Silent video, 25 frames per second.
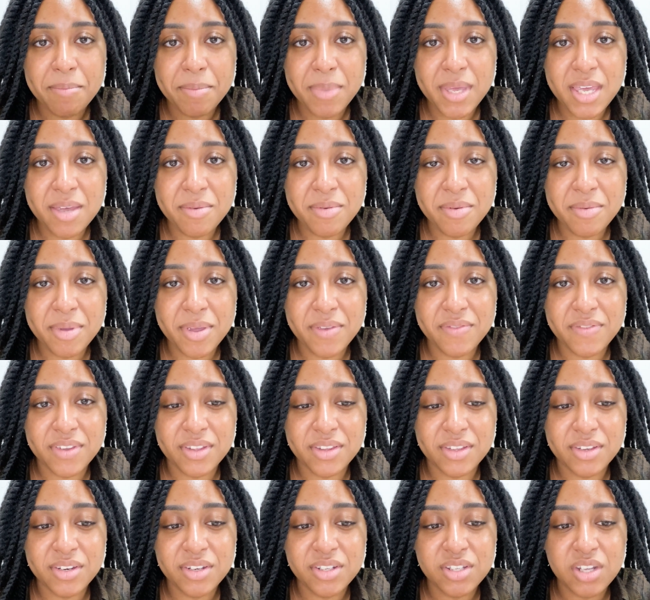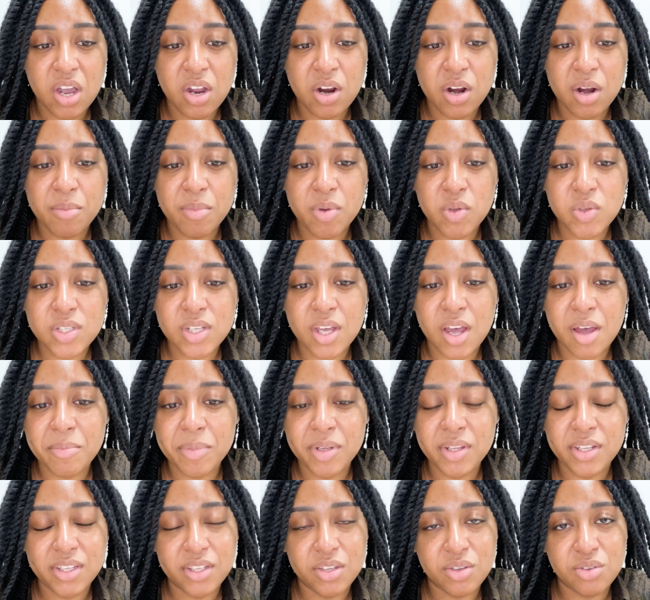PMMA fillers are most
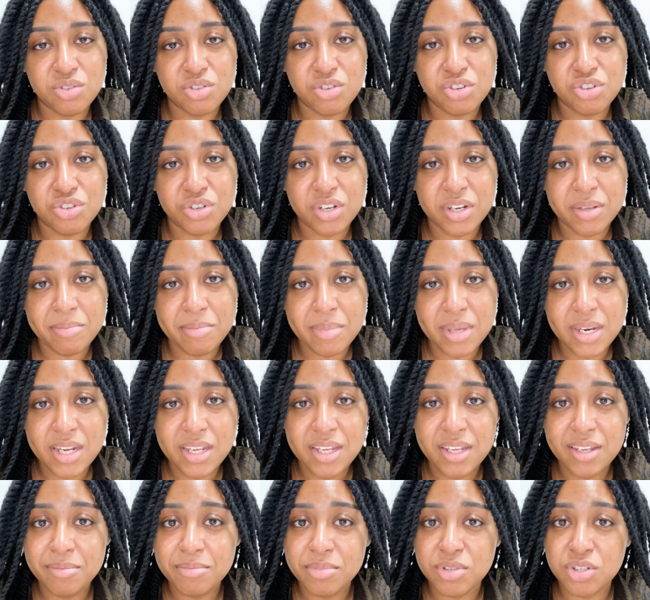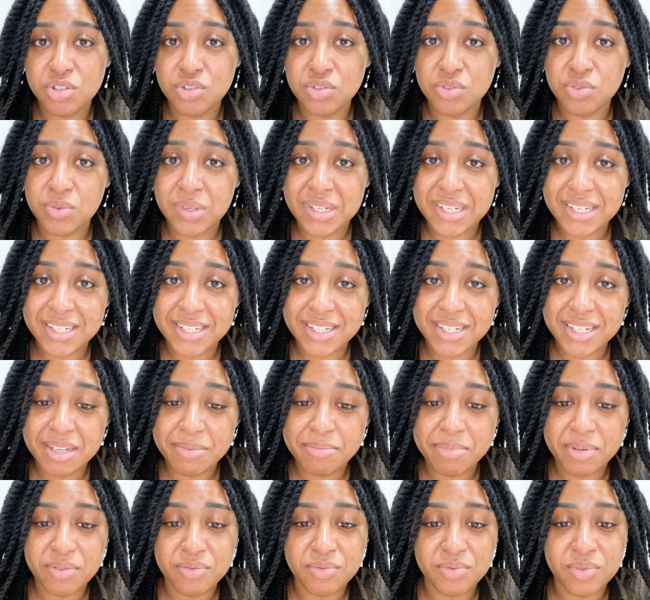commonly used to treat medium to
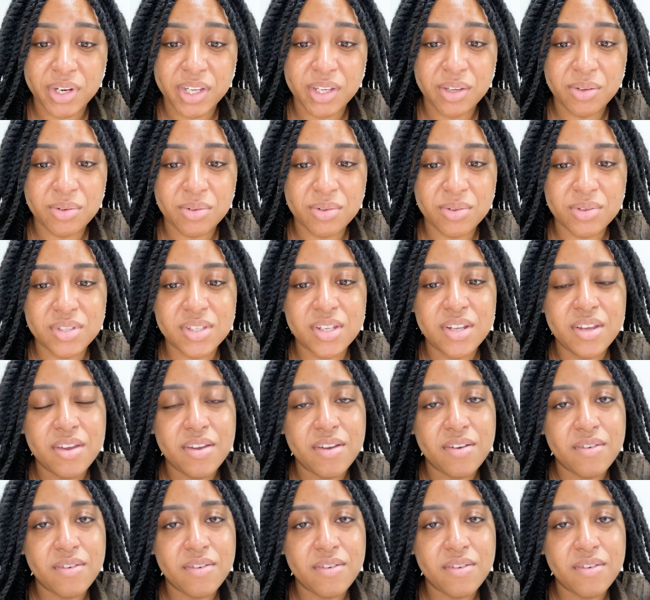deep wrinkles,